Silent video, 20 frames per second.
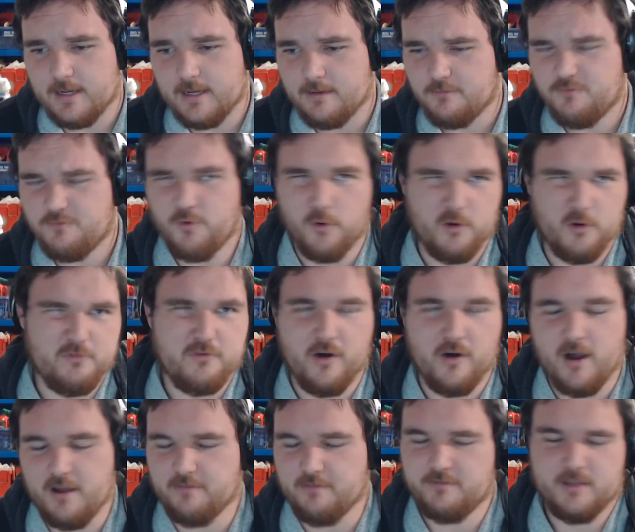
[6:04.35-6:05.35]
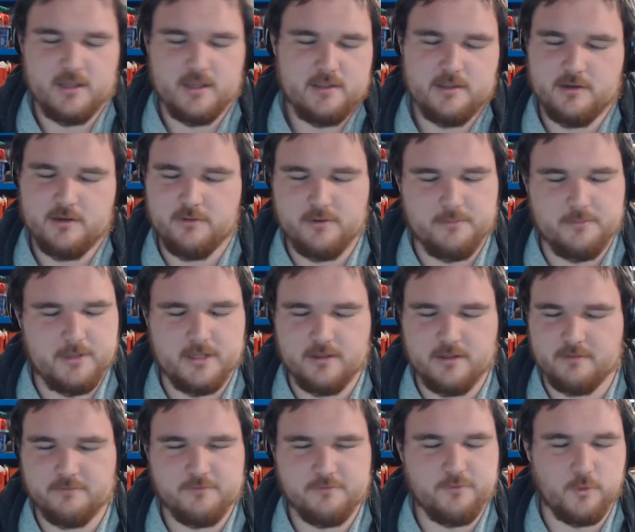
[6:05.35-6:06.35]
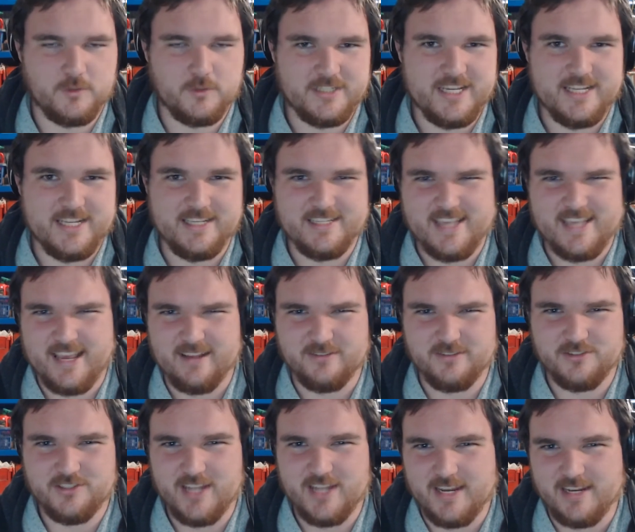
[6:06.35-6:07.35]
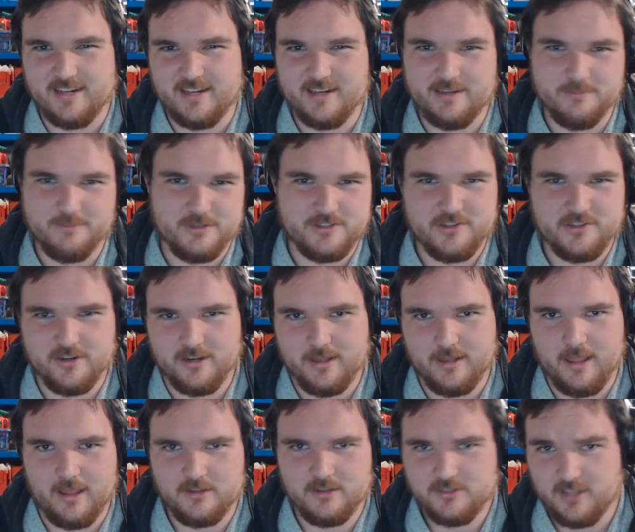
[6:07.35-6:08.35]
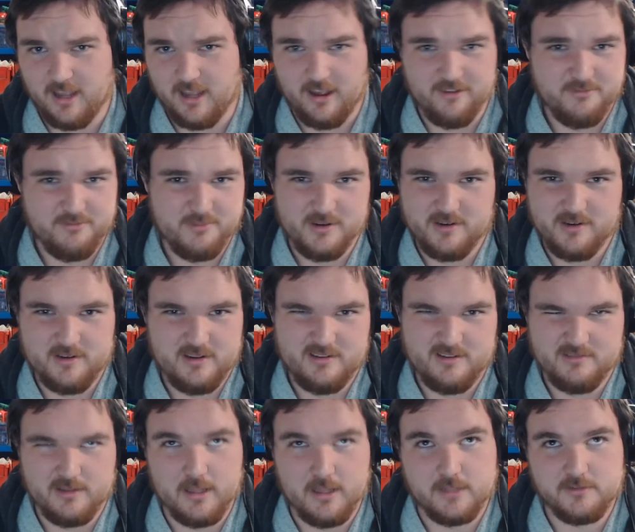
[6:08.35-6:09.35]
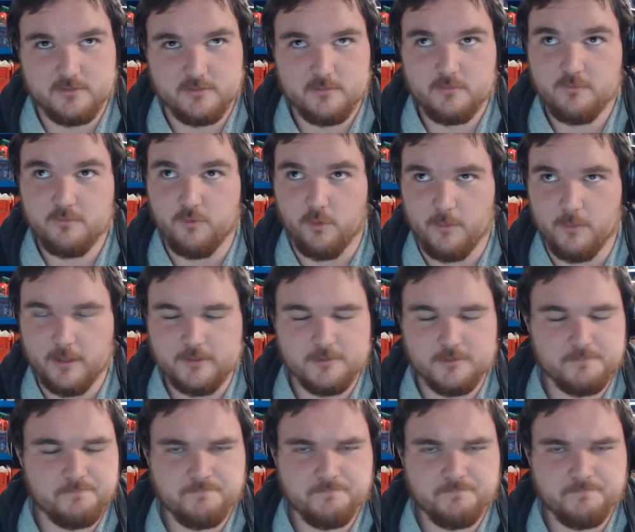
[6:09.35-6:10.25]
4 or 5, you know what I mean, like 14 counts technically, but it's only the last half, but the last 4 months.